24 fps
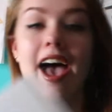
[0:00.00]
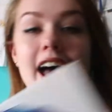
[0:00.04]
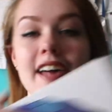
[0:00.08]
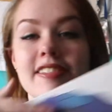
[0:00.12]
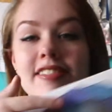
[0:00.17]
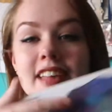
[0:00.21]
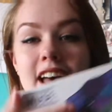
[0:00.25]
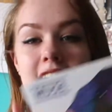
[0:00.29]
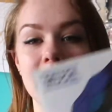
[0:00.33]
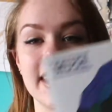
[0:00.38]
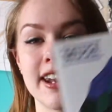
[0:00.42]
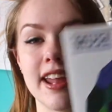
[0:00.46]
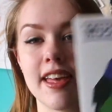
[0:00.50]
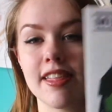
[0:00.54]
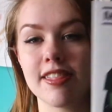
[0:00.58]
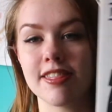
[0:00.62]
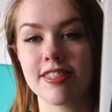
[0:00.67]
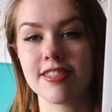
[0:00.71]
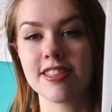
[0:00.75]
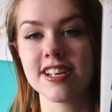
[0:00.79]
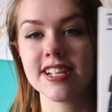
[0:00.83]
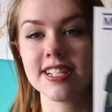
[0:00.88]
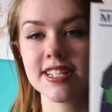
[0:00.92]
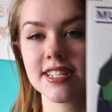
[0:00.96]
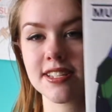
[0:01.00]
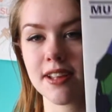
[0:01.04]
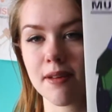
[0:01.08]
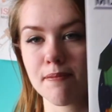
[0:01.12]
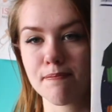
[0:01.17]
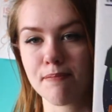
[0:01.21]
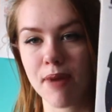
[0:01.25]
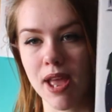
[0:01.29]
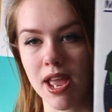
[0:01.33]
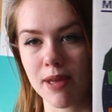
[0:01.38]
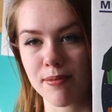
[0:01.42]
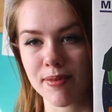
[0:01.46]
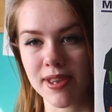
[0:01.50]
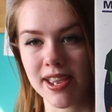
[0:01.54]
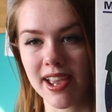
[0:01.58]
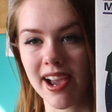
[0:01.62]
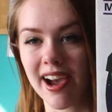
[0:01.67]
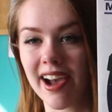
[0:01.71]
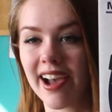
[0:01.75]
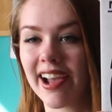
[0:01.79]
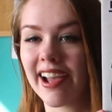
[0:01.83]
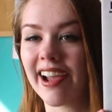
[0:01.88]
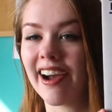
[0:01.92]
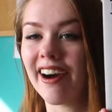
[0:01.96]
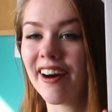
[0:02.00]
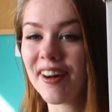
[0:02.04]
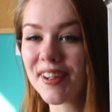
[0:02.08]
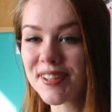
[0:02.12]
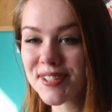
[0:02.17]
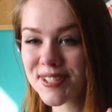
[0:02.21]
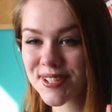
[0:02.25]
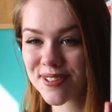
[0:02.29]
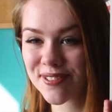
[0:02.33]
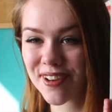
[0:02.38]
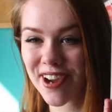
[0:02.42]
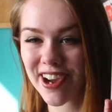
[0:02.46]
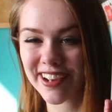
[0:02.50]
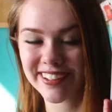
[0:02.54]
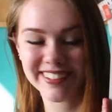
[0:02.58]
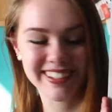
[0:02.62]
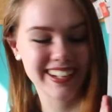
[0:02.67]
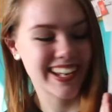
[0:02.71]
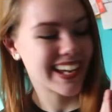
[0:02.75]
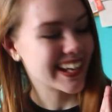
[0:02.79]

And then this baby I also got